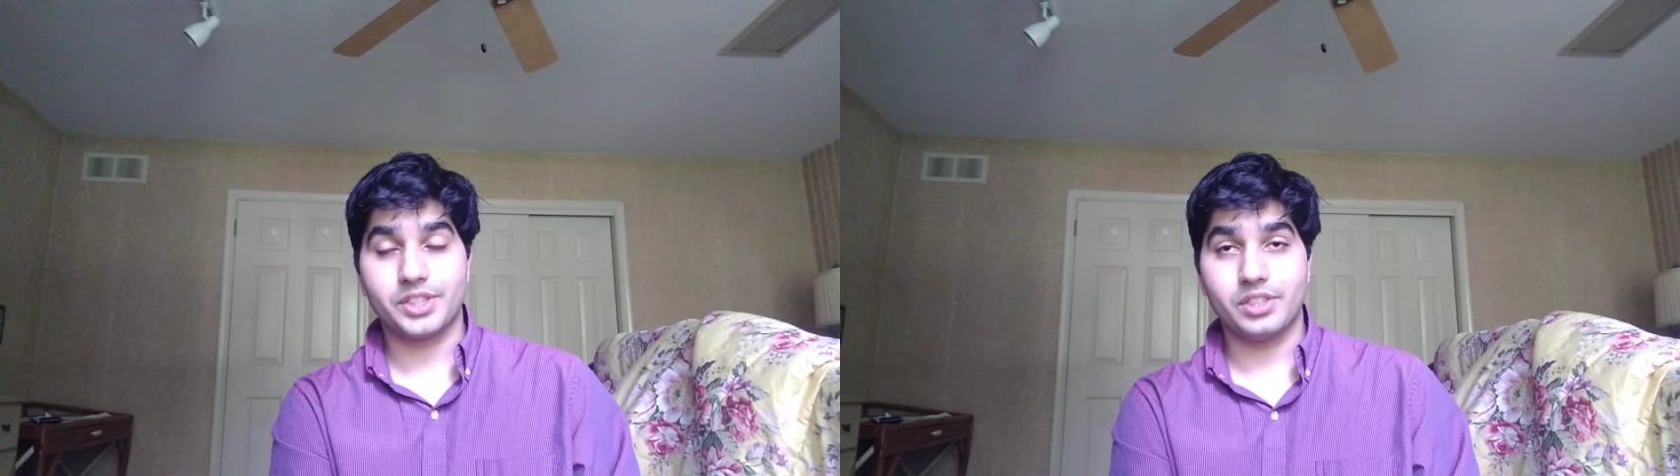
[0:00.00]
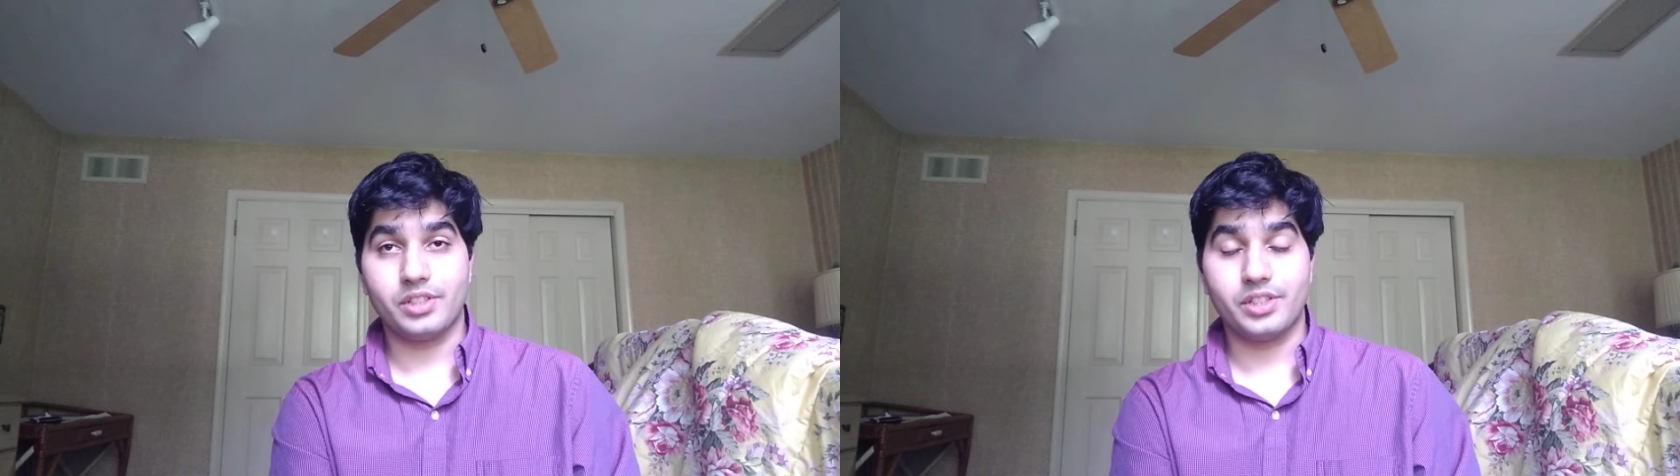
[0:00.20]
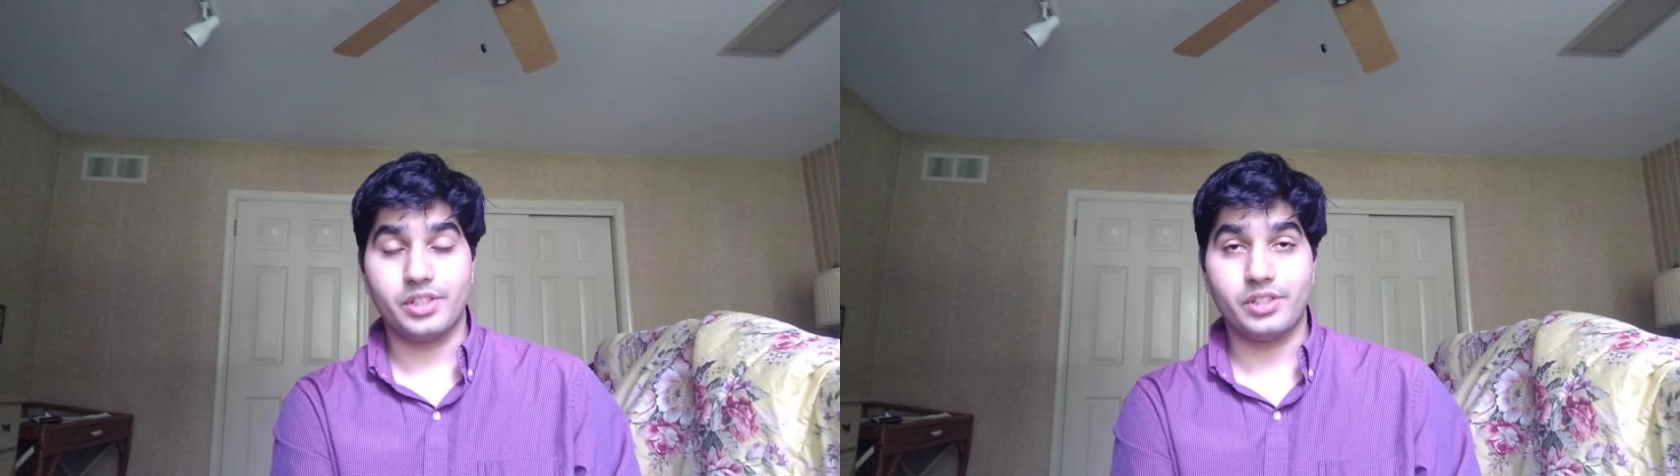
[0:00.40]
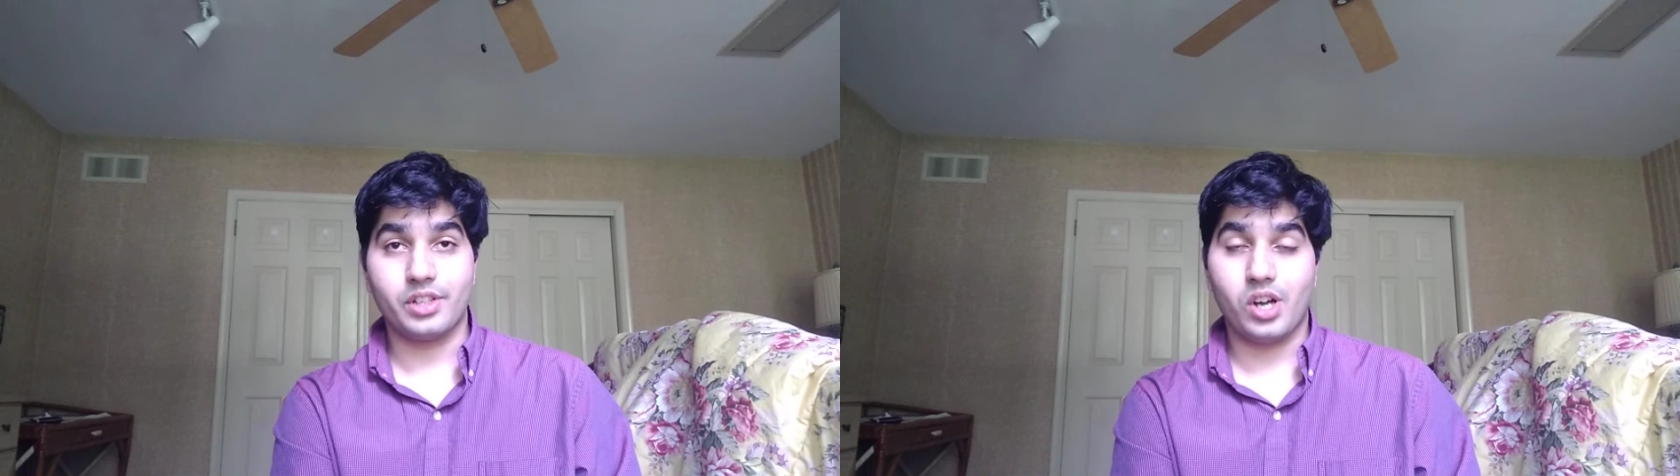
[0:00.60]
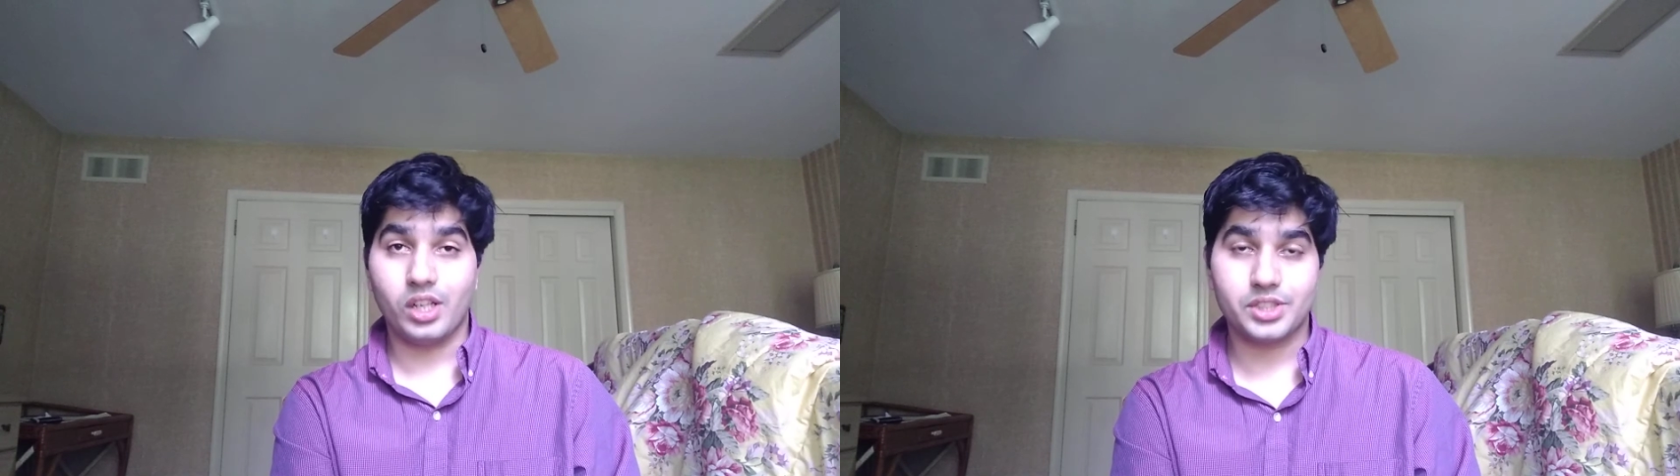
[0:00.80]
in the
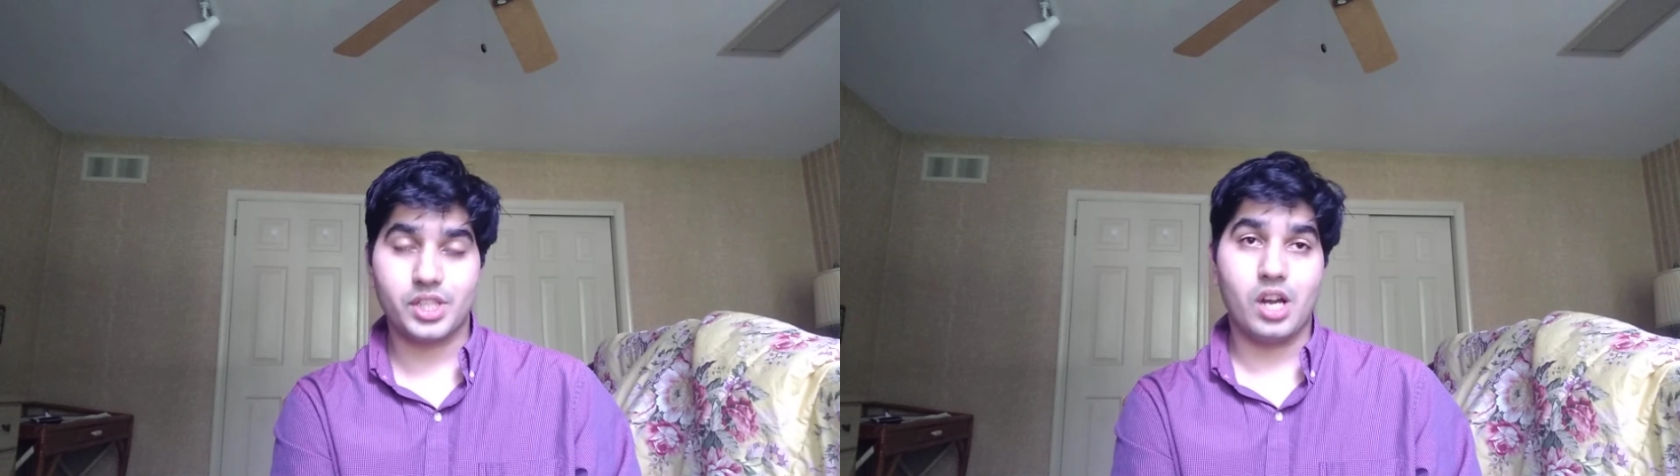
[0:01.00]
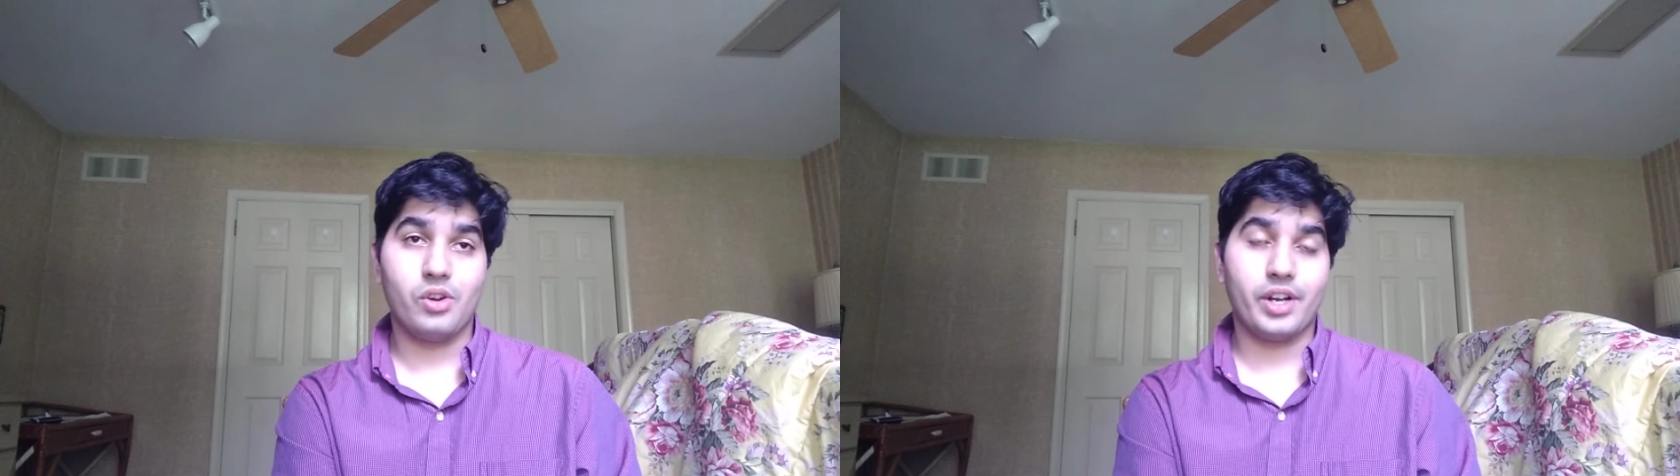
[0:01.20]
college now,